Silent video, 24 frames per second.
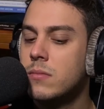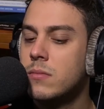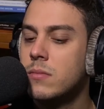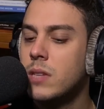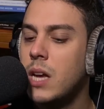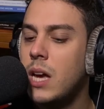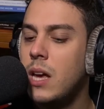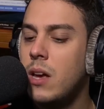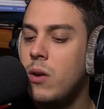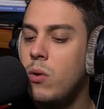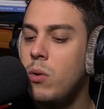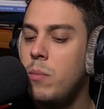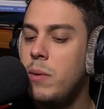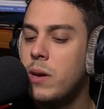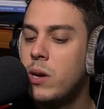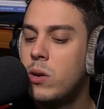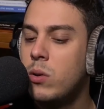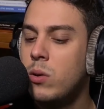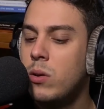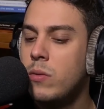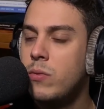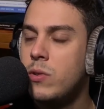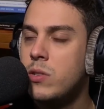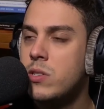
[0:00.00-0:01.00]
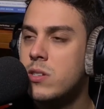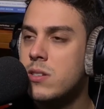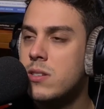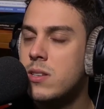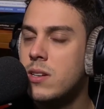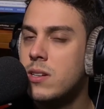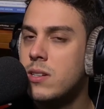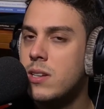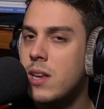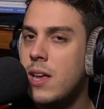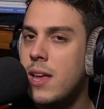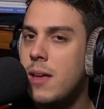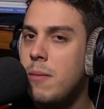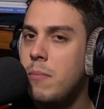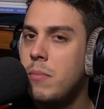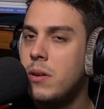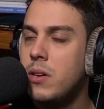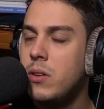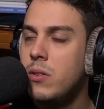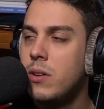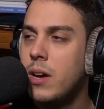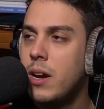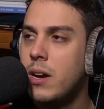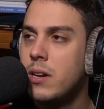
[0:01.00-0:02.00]
It would be cool if you just did it to him, but
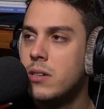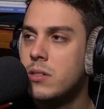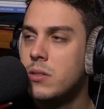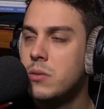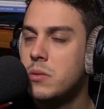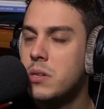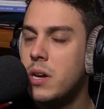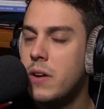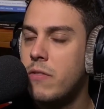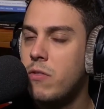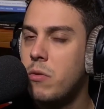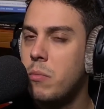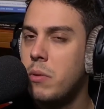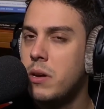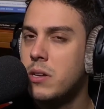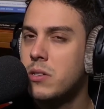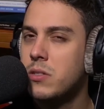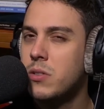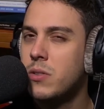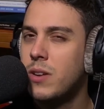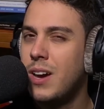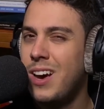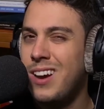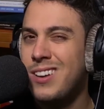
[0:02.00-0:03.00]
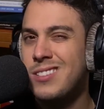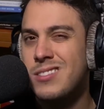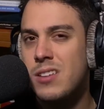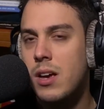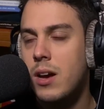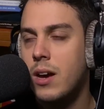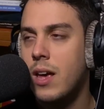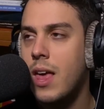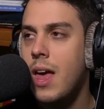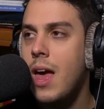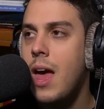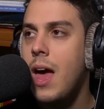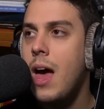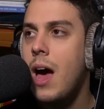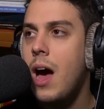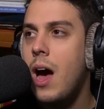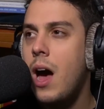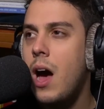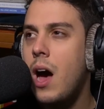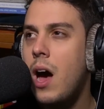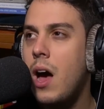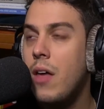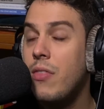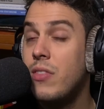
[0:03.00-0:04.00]
you kind of do it to everybody, so you kind of suck.
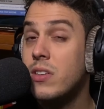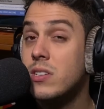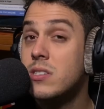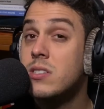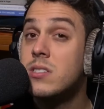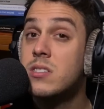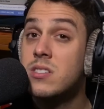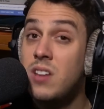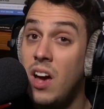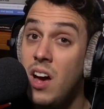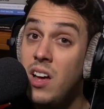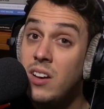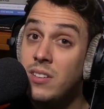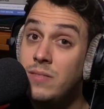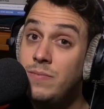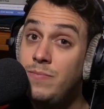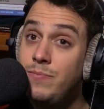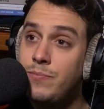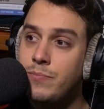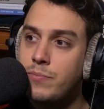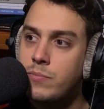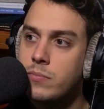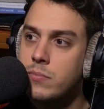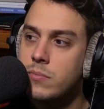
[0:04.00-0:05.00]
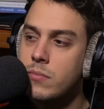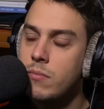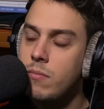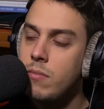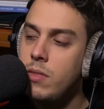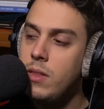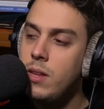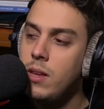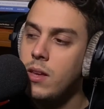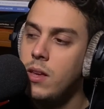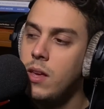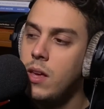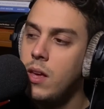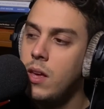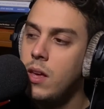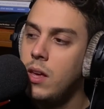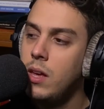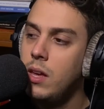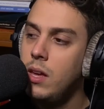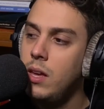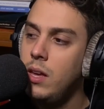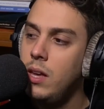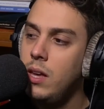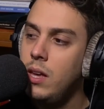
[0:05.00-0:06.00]
Uh, the son
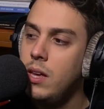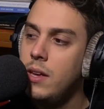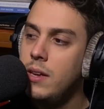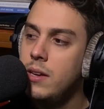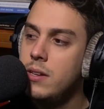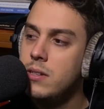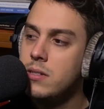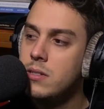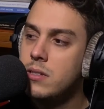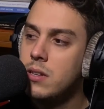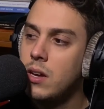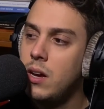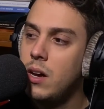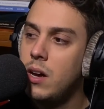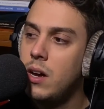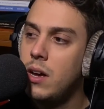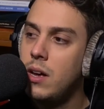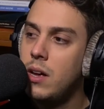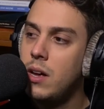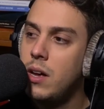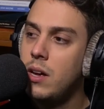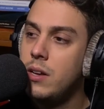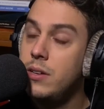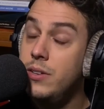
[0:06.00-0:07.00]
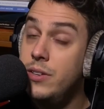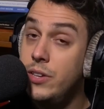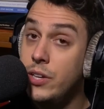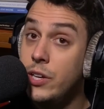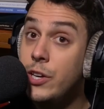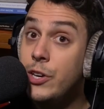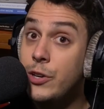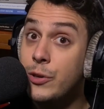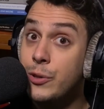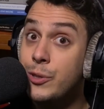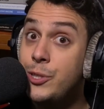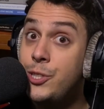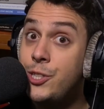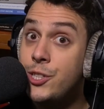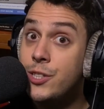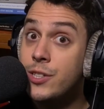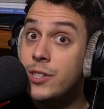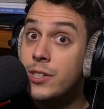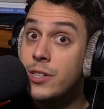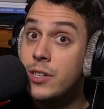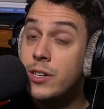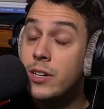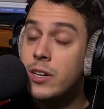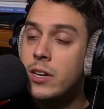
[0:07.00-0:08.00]
is a douche.
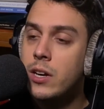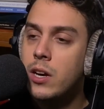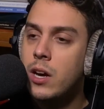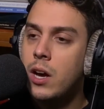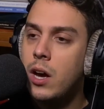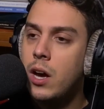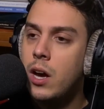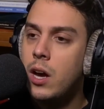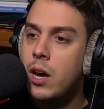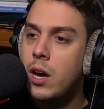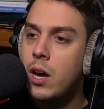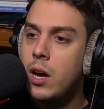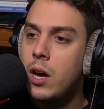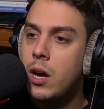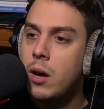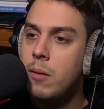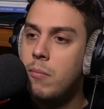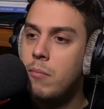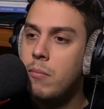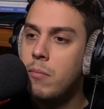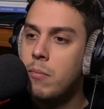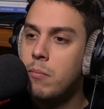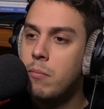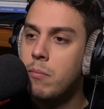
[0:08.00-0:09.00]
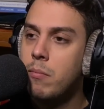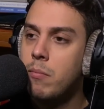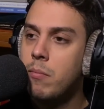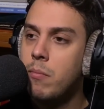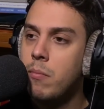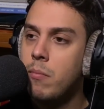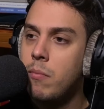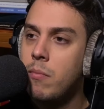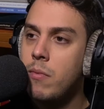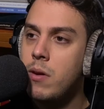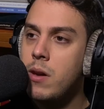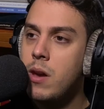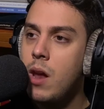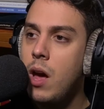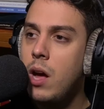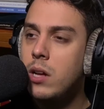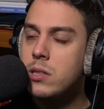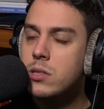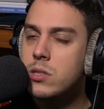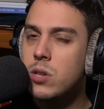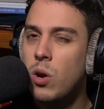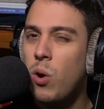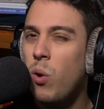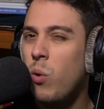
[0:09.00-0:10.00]
Um,
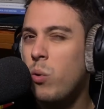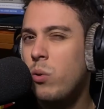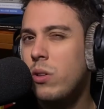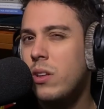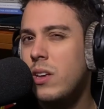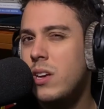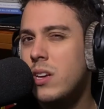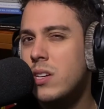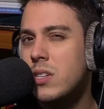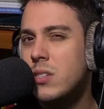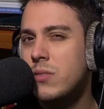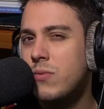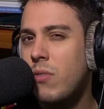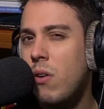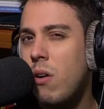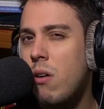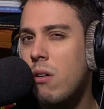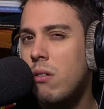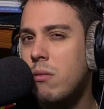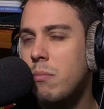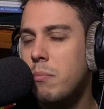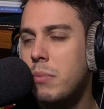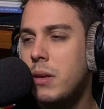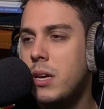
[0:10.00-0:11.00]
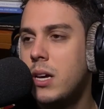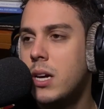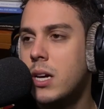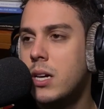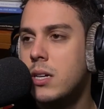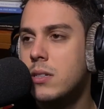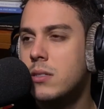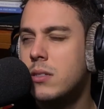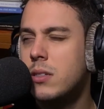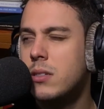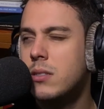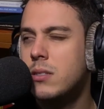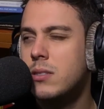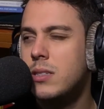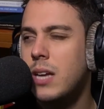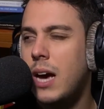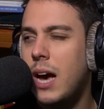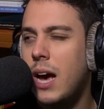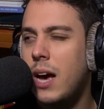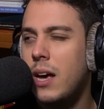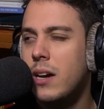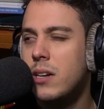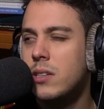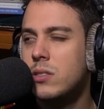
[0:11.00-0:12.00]
not totally his fault, because his
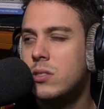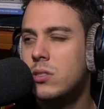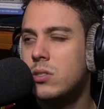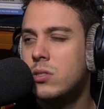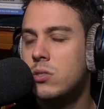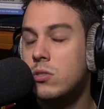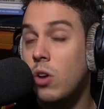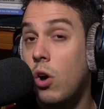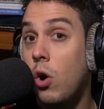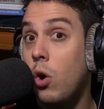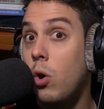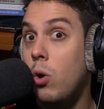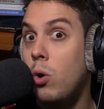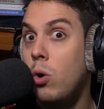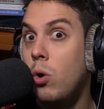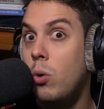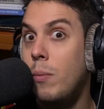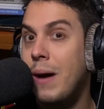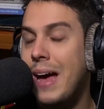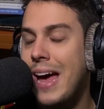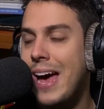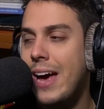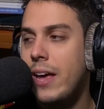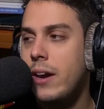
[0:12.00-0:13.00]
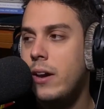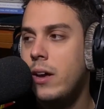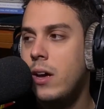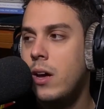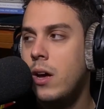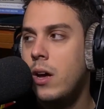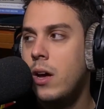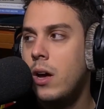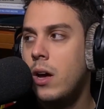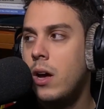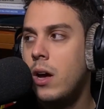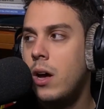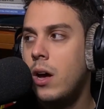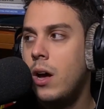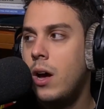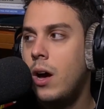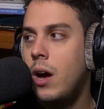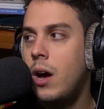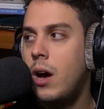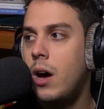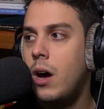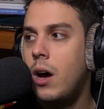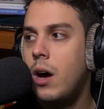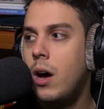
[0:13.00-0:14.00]
dad is so bad,
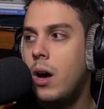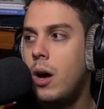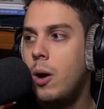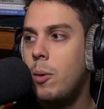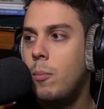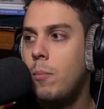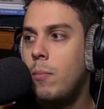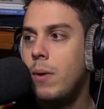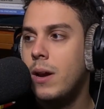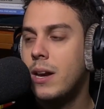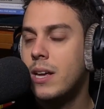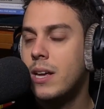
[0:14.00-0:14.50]
um, and he